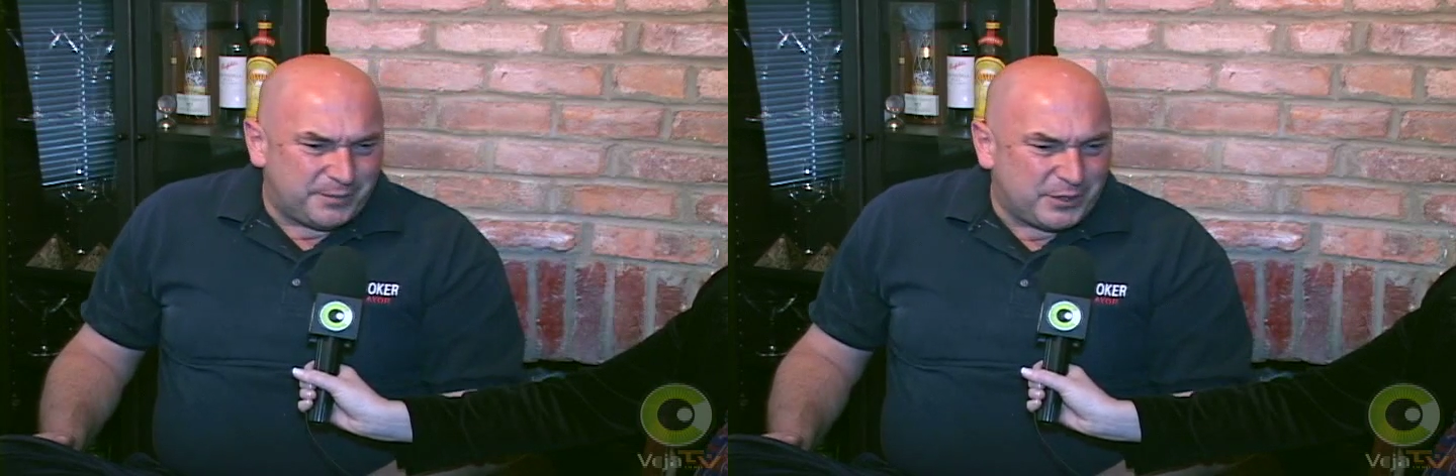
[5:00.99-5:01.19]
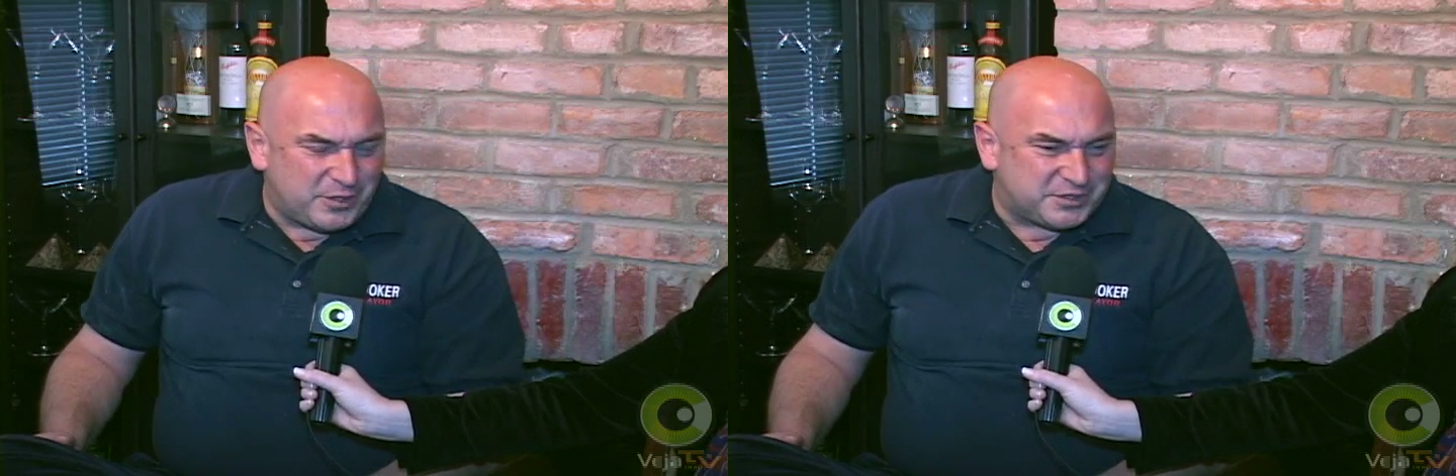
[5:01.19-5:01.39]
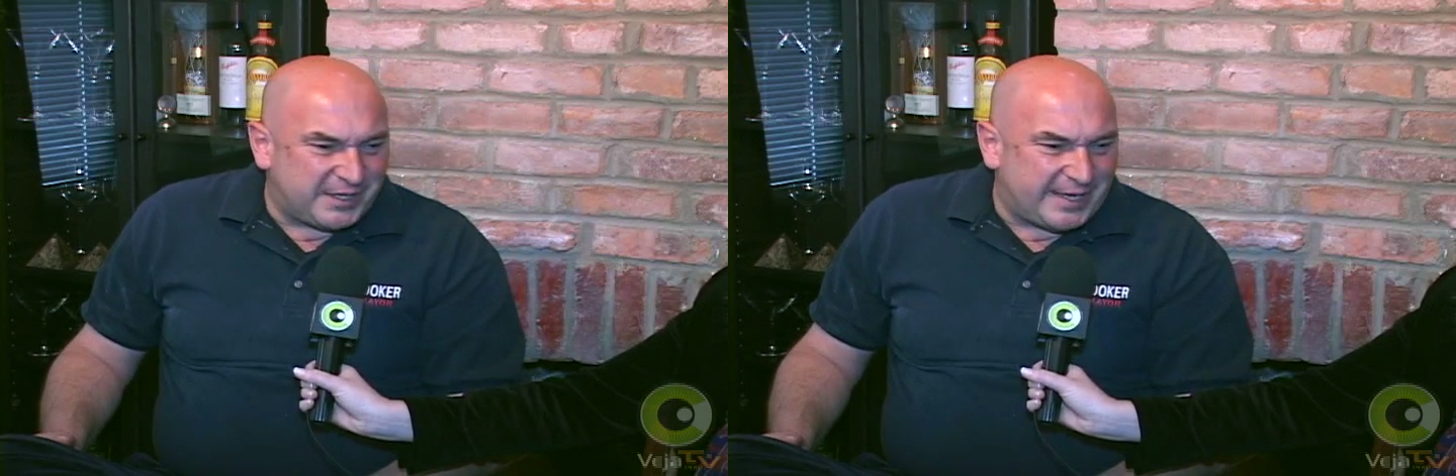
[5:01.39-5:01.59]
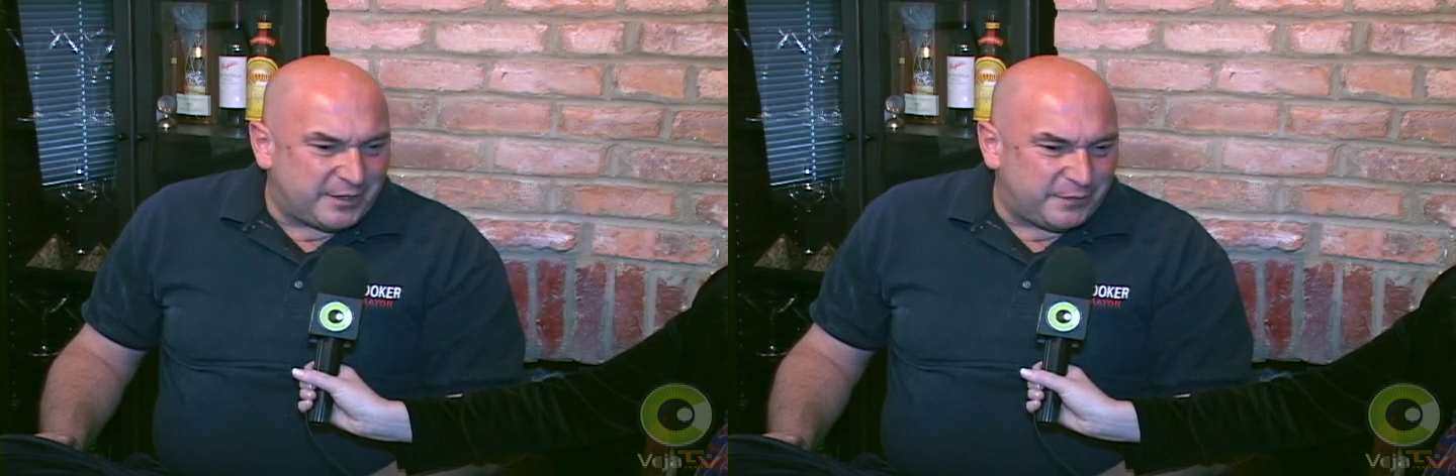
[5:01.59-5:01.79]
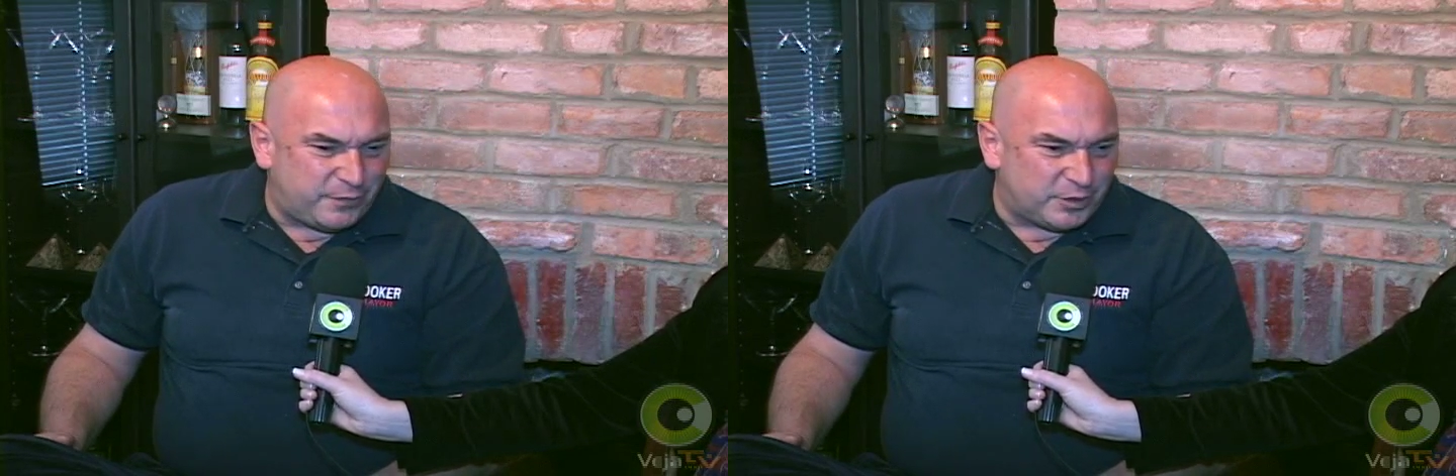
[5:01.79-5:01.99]
because they
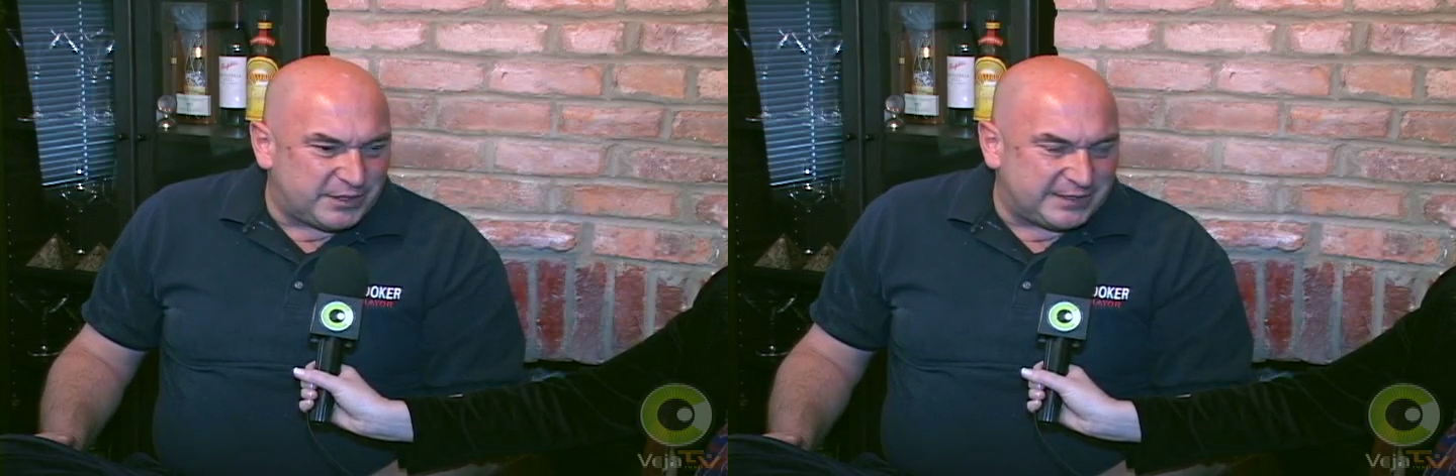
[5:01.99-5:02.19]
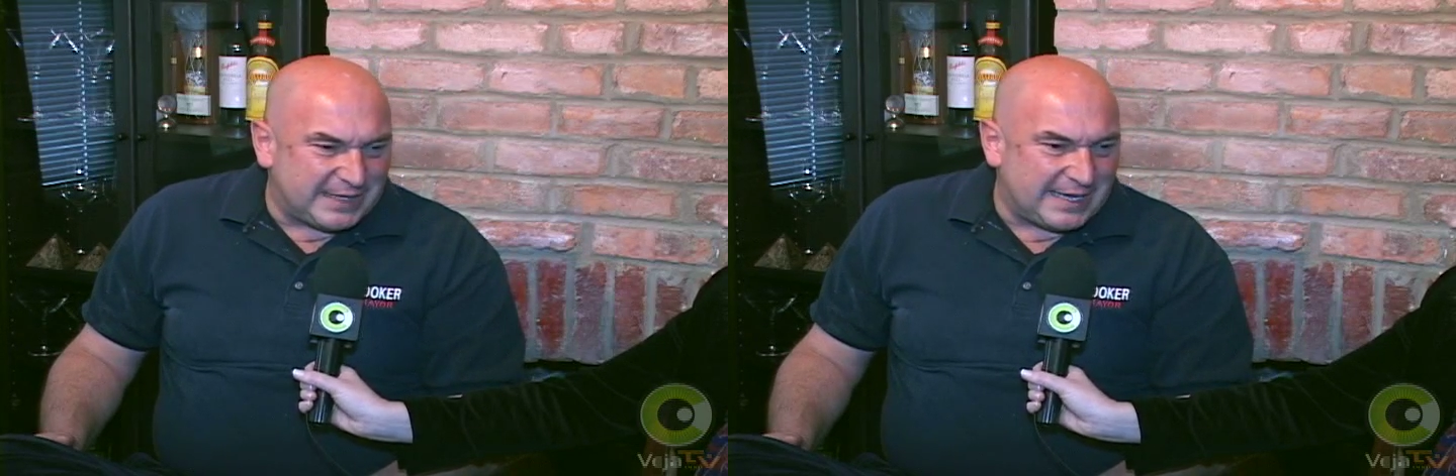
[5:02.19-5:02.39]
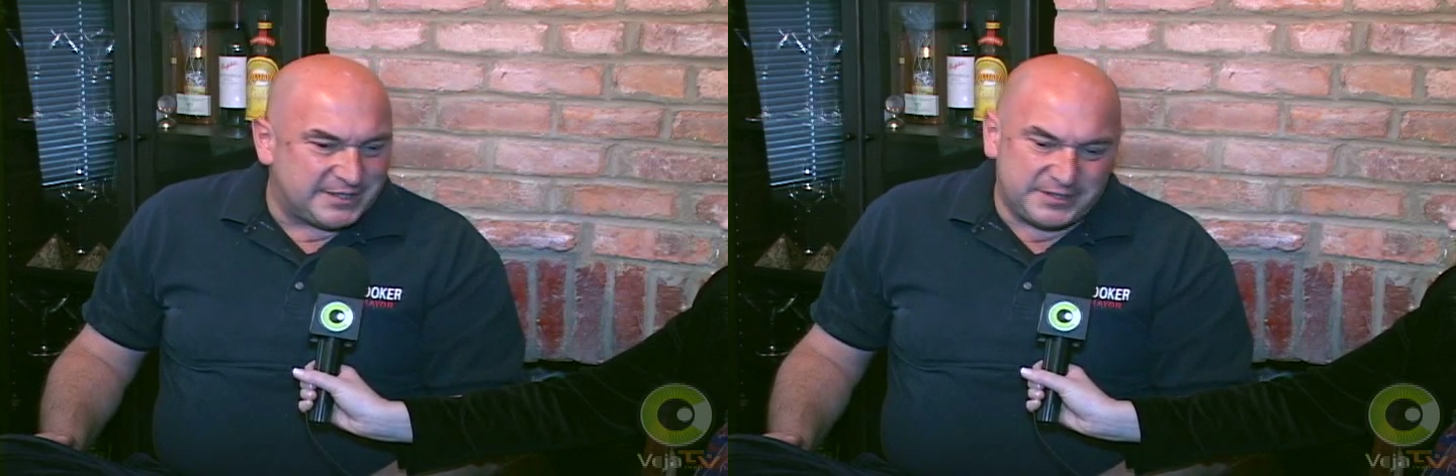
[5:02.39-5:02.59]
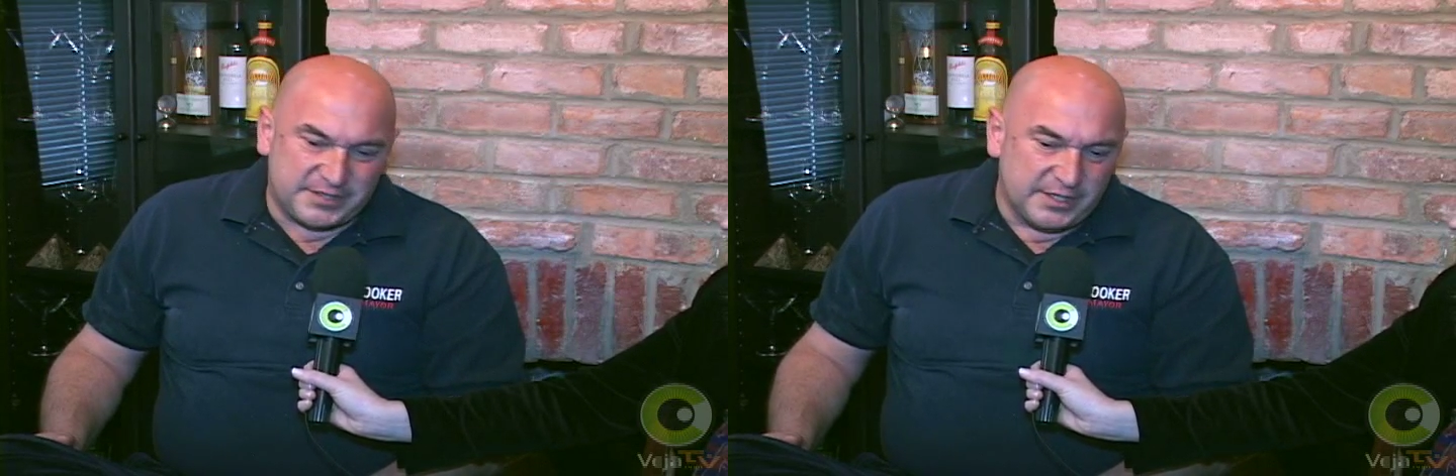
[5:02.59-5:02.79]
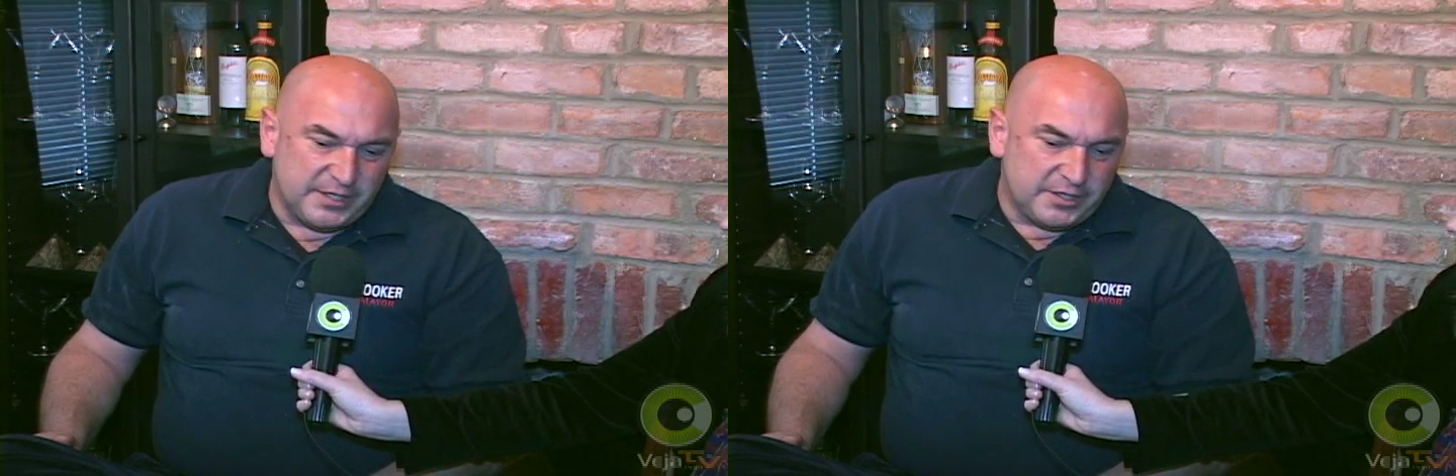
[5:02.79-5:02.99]
can't afford their taxes.